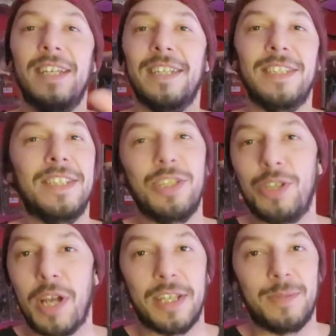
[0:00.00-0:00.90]
The
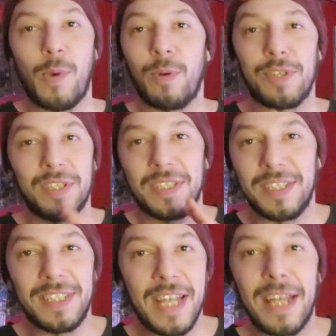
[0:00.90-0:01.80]
CGI smoke
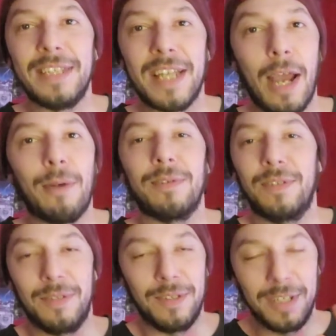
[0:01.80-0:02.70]
just stands out.
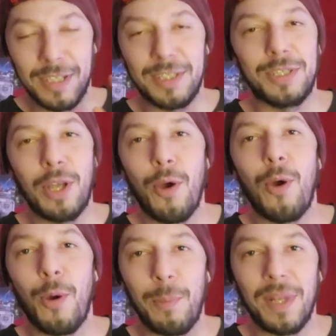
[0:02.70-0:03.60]
It's
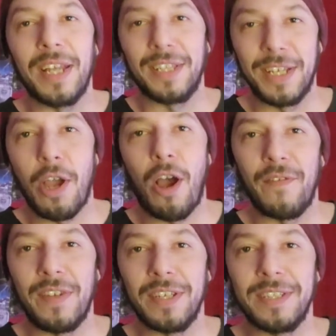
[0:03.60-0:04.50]
so blatantly
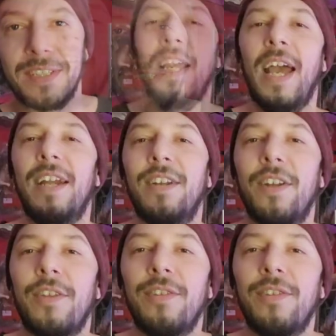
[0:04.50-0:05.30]
obvious. And another